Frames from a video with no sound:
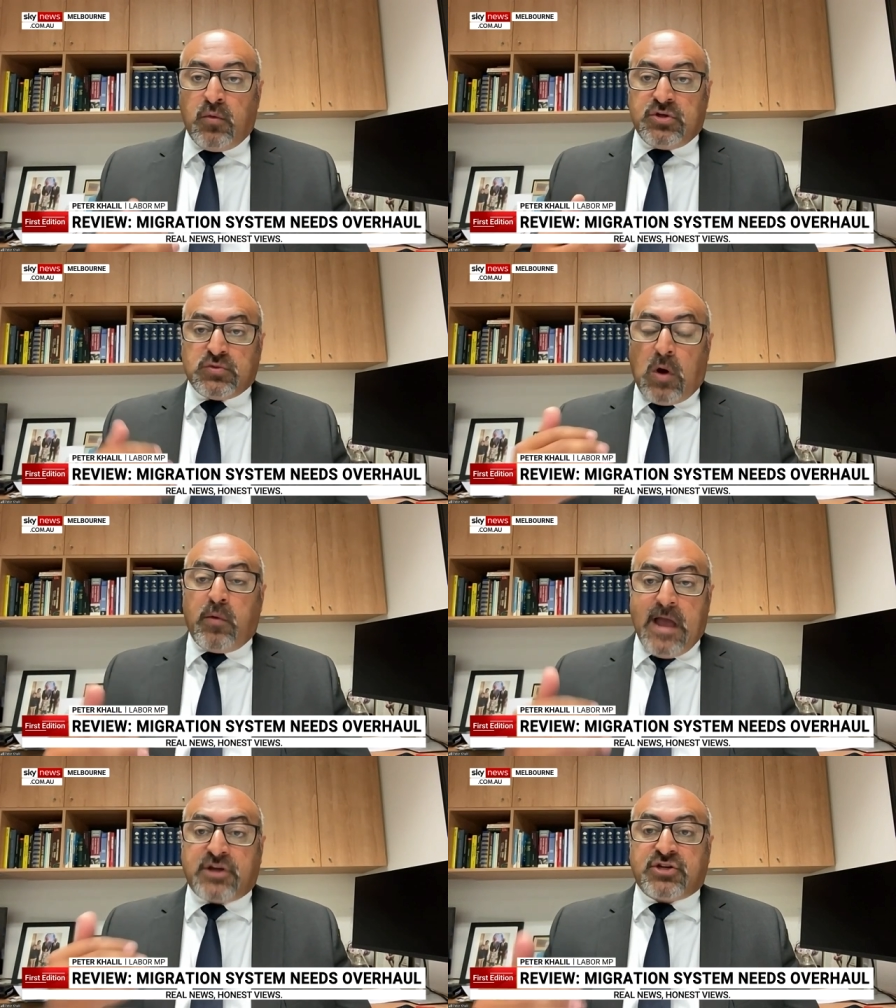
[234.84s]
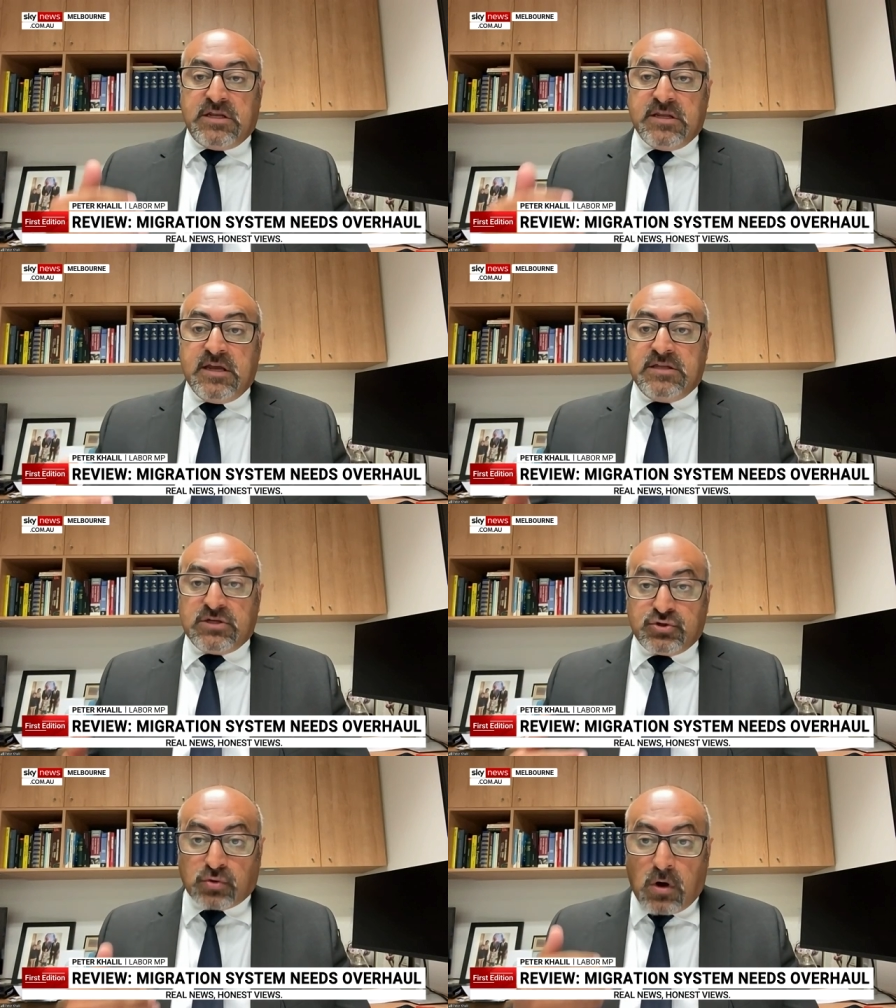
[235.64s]
which is what we actually need
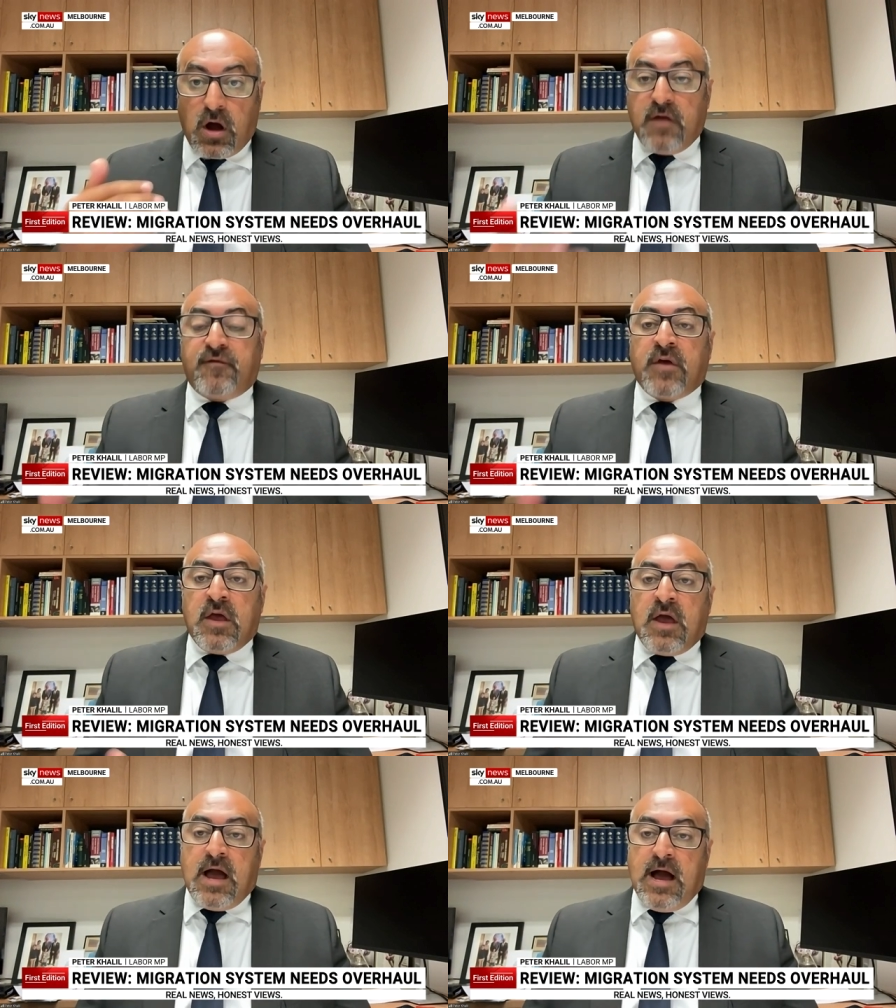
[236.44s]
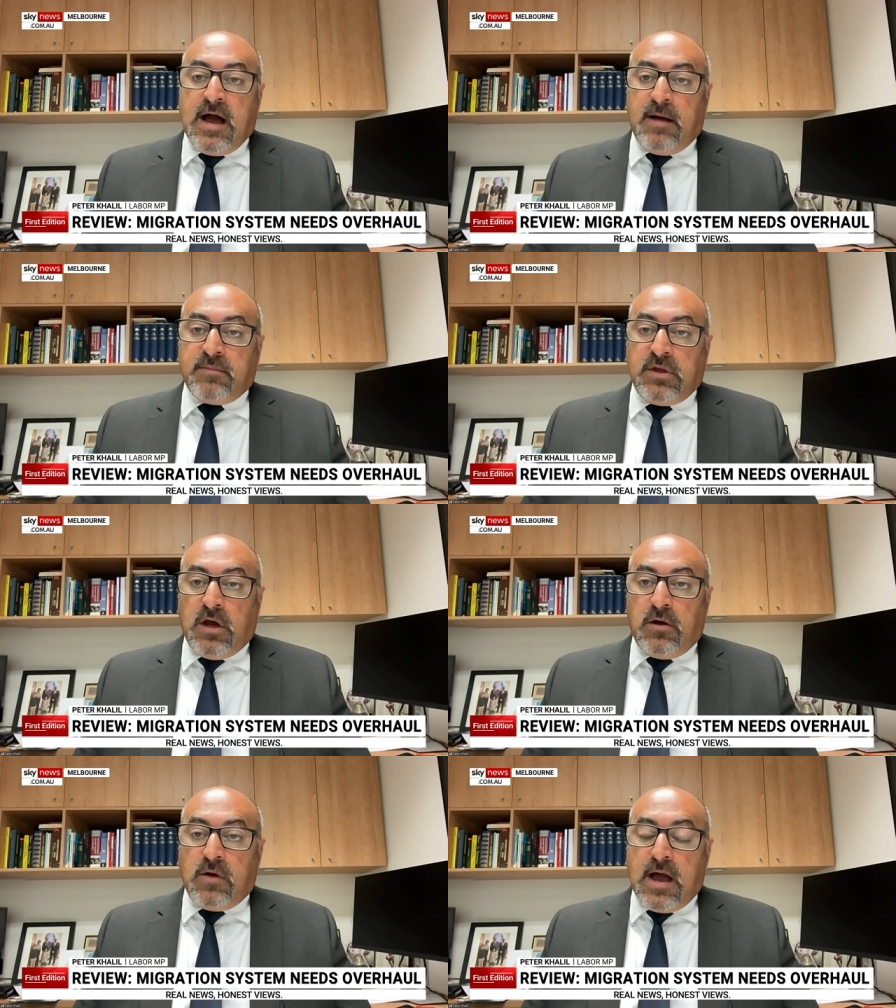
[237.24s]
to drive. Um, you
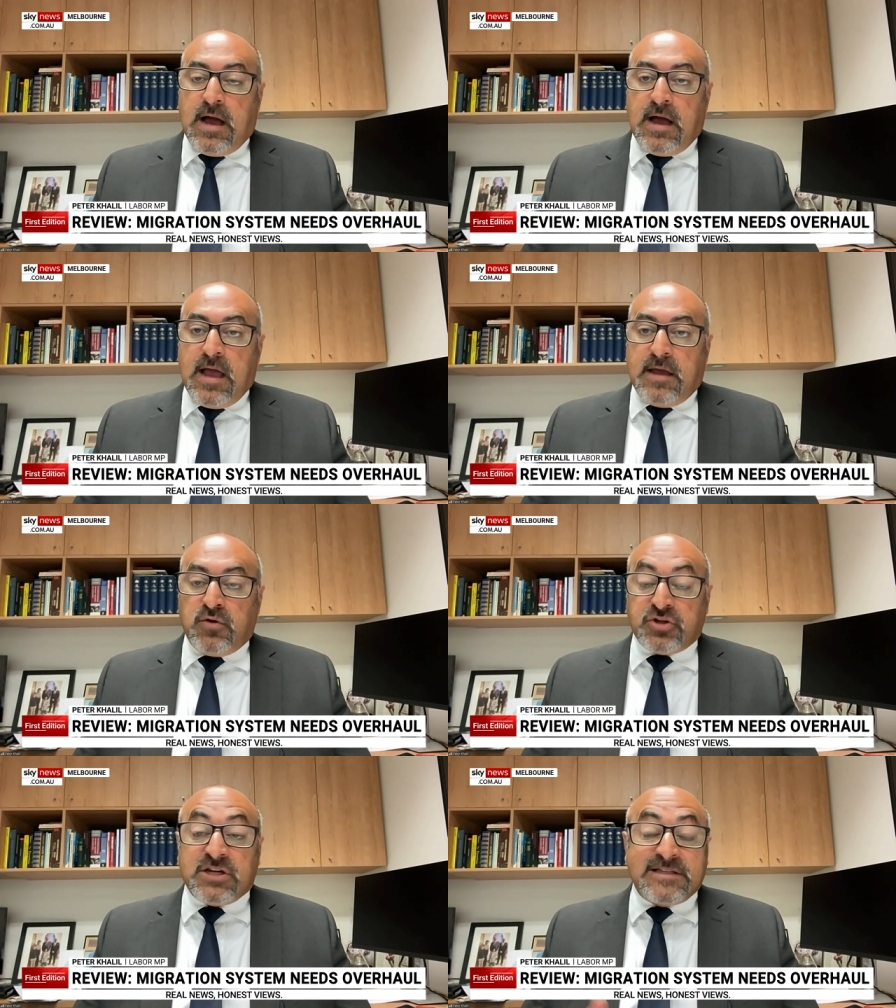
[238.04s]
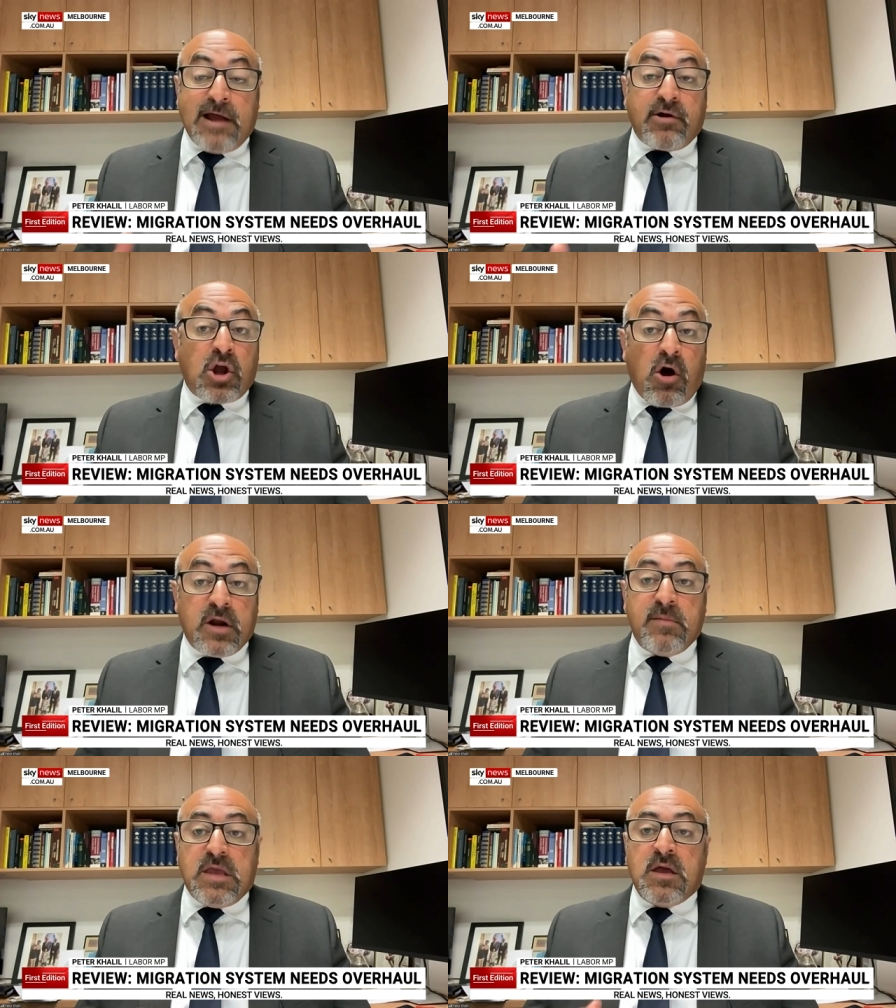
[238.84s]
know, yeah. uh, not just our
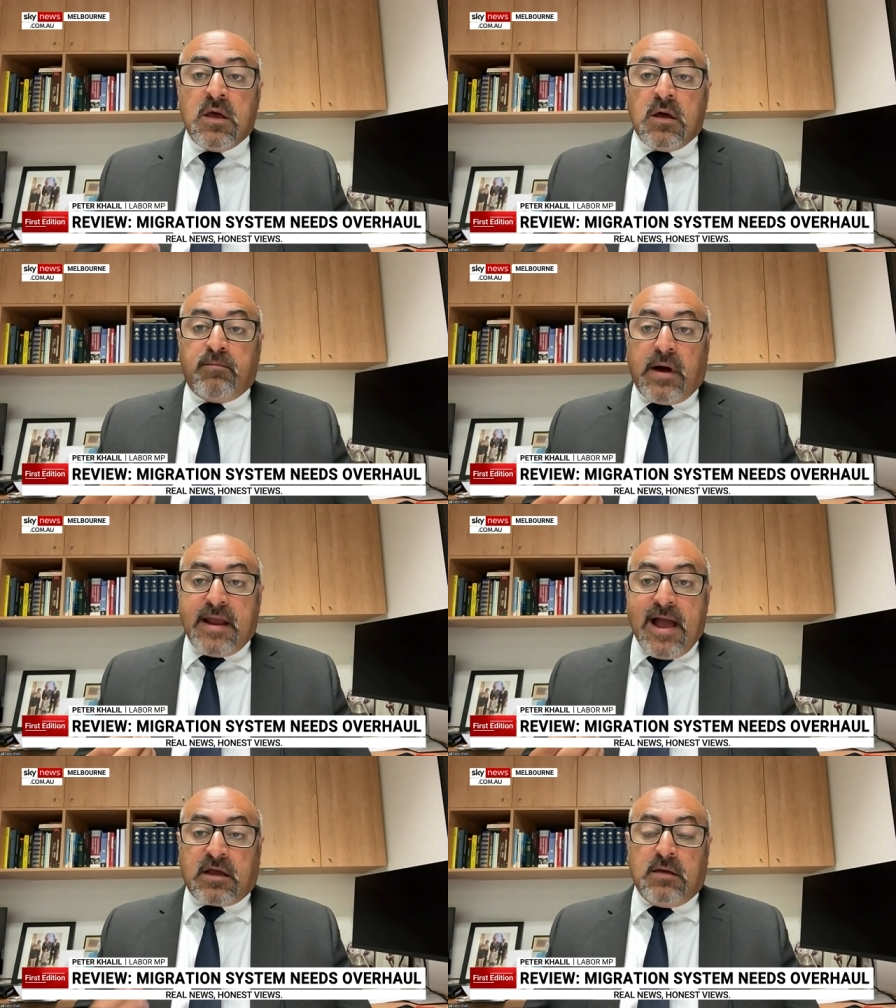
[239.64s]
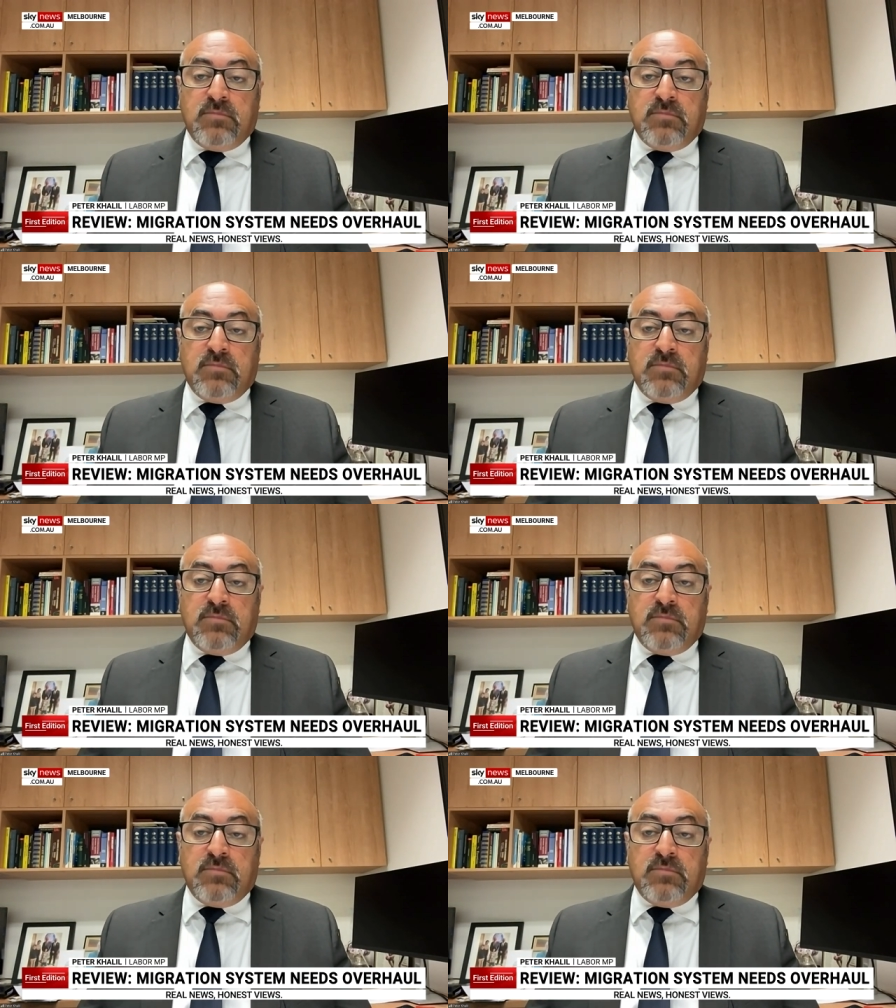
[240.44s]
economy, but our